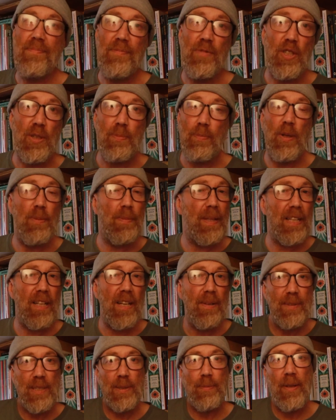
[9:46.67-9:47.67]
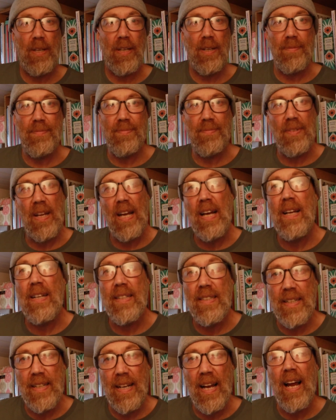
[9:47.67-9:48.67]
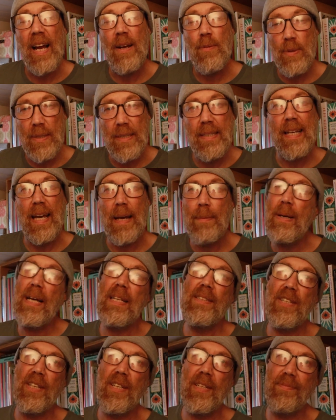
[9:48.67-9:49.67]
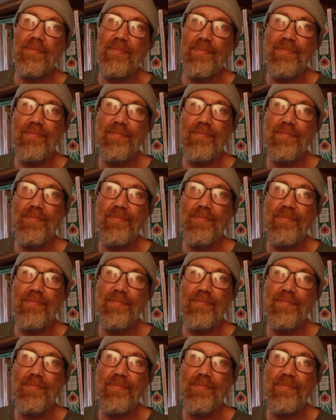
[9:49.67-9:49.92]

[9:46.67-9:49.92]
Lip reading: just put them in the comments below and I will get back to you,